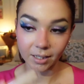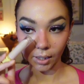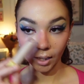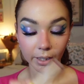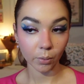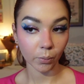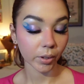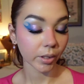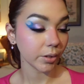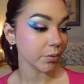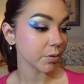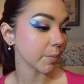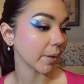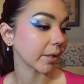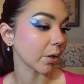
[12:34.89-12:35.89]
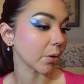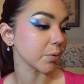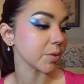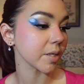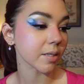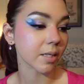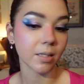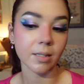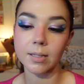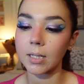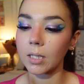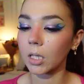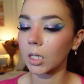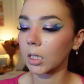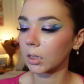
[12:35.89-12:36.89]
I kind of want to use my Kosas
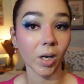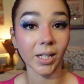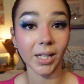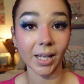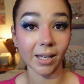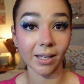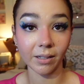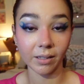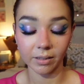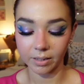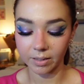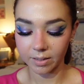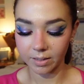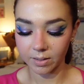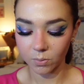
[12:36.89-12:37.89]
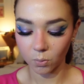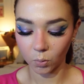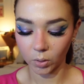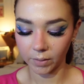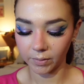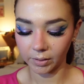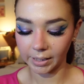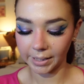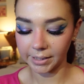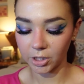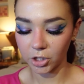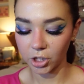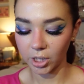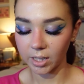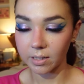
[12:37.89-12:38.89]
concealer. One end. This is one of the
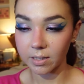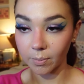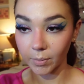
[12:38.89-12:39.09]
lightest shades.